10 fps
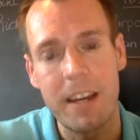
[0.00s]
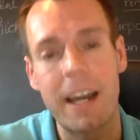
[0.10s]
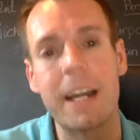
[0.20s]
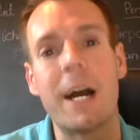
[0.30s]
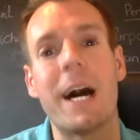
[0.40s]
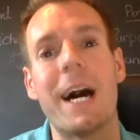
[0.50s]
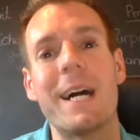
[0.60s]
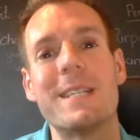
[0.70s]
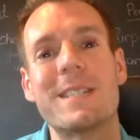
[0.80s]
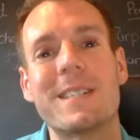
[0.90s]
I
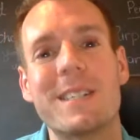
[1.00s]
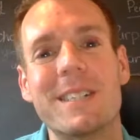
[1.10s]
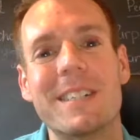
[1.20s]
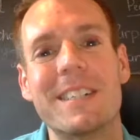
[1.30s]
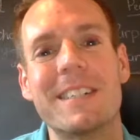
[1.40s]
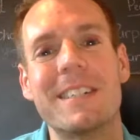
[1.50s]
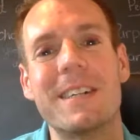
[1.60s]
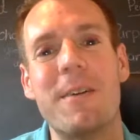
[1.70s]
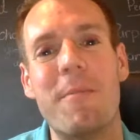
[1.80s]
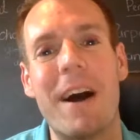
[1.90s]
got
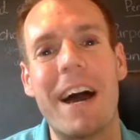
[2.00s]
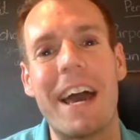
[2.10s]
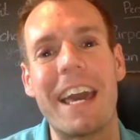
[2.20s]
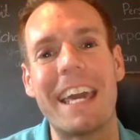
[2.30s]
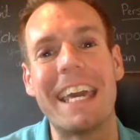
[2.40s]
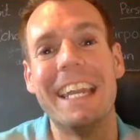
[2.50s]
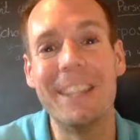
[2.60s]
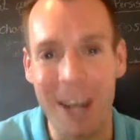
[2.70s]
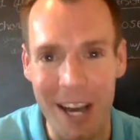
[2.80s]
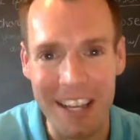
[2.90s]
my
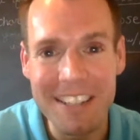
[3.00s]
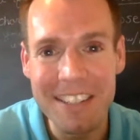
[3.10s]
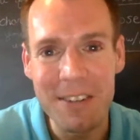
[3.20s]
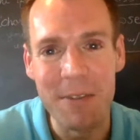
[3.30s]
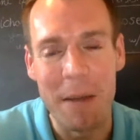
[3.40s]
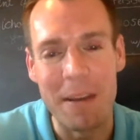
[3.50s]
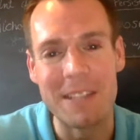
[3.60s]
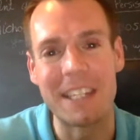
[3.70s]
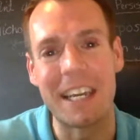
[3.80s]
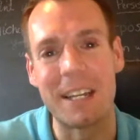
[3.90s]
in-laws, my
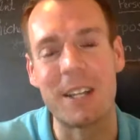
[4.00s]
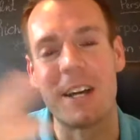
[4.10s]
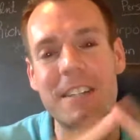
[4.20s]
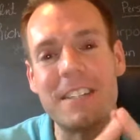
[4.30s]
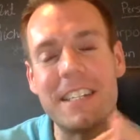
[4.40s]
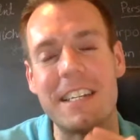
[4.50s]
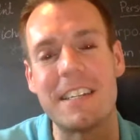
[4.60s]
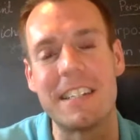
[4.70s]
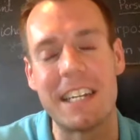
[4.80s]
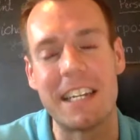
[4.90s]
amazing in-laws,
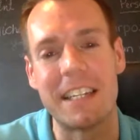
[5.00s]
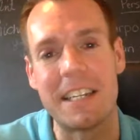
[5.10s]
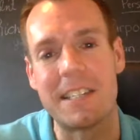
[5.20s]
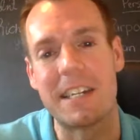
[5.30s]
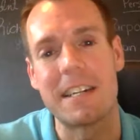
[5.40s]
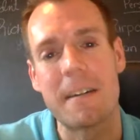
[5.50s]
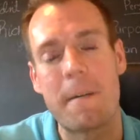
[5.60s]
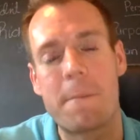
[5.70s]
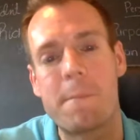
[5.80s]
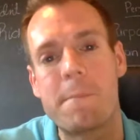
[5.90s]
Dean and Lisa,
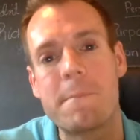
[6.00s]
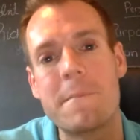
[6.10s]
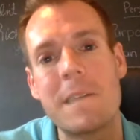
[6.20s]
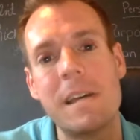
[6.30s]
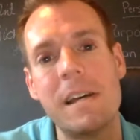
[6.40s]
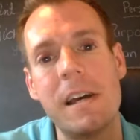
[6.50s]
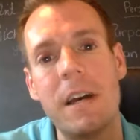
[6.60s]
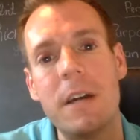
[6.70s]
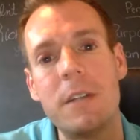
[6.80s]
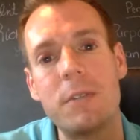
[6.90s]

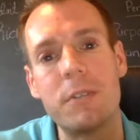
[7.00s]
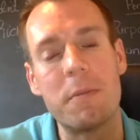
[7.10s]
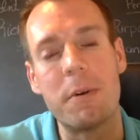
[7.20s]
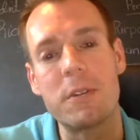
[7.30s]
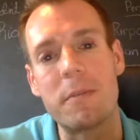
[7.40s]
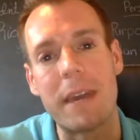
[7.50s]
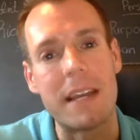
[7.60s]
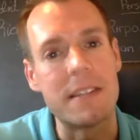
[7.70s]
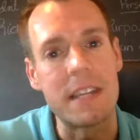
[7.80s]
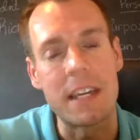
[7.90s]
two of the most
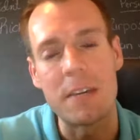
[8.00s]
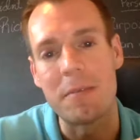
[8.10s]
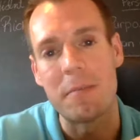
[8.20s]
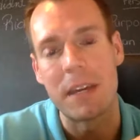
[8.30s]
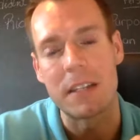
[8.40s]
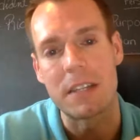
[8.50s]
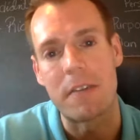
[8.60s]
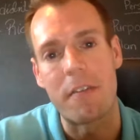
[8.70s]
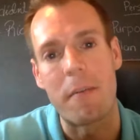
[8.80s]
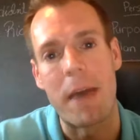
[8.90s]
amazing human beings I've
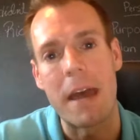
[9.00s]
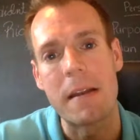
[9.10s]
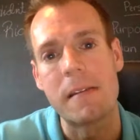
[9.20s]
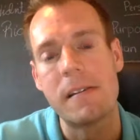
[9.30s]
ever met.